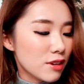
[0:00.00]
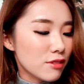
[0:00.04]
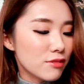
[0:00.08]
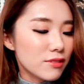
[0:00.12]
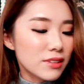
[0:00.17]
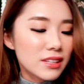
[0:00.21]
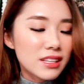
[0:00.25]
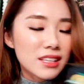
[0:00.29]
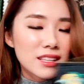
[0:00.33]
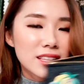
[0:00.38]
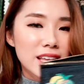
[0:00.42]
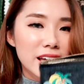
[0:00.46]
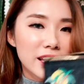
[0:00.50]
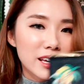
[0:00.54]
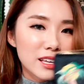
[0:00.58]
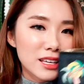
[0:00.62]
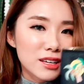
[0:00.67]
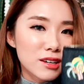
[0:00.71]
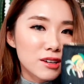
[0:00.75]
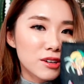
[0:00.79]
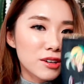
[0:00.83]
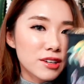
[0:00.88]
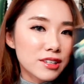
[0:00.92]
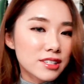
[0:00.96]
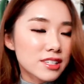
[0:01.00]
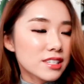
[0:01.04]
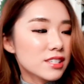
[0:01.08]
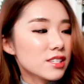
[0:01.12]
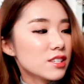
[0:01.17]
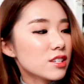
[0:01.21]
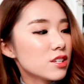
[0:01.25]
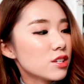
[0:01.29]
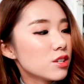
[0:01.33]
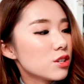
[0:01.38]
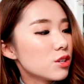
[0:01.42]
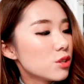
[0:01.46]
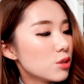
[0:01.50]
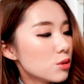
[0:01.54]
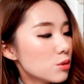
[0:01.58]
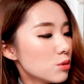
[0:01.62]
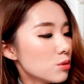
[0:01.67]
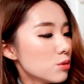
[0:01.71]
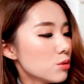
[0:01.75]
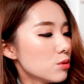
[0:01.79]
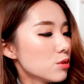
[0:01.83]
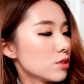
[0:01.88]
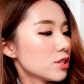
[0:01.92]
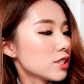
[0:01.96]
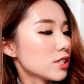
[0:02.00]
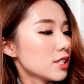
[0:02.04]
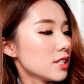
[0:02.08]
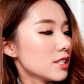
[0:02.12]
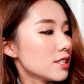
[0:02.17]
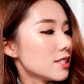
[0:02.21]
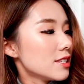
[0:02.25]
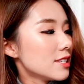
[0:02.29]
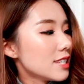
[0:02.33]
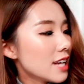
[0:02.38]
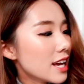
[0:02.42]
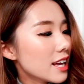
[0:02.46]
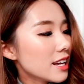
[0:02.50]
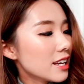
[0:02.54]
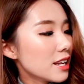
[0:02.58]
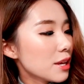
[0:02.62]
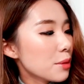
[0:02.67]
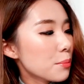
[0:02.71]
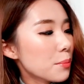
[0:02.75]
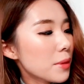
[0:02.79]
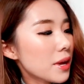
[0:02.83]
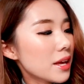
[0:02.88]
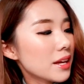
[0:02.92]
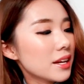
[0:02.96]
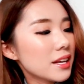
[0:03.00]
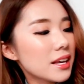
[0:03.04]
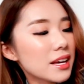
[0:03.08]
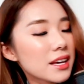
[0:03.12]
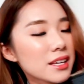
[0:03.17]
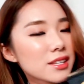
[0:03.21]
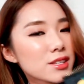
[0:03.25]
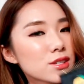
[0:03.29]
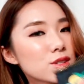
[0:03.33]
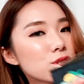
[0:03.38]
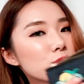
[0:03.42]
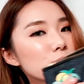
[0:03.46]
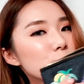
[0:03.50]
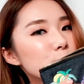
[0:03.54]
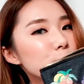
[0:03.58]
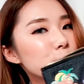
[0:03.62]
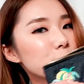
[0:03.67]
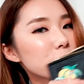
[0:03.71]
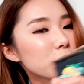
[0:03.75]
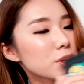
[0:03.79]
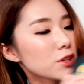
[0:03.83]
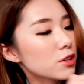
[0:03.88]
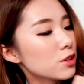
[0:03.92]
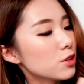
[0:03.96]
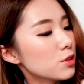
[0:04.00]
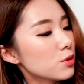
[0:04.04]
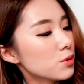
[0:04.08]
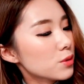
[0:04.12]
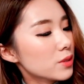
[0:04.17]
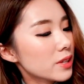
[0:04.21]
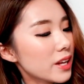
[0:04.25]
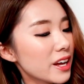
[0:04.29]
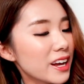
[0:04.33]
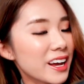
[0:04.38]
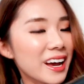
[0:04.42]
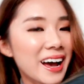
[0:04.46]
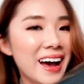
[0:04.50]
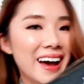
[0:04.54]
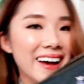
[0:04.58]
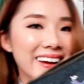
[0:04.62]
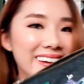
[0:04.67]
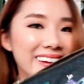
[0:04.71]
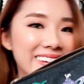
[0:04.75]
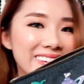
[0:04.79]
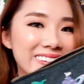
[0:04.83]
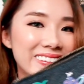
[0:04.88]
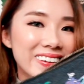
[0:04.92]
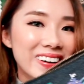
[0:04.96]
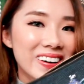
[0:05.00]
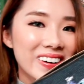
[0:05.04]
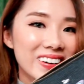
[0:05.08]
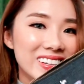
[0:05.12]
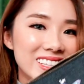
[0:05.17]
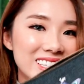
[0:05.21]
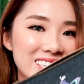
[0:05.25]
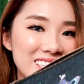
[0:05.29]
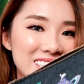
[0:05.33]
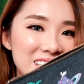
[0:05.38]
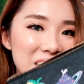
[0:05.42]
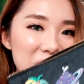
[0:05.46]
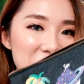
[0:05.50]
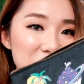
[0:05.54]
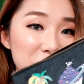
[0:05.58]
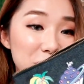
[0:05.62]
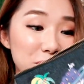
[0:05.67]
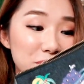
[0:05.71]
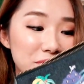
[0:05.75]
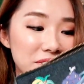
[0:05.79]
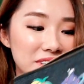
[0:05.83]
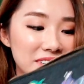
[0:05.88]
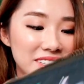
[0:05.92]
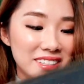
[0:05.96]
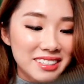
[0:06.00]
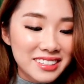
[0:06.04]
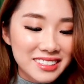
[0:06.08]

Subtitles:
So I really like it because it's huge, it's denim, and it has super cute like iron-on stuff over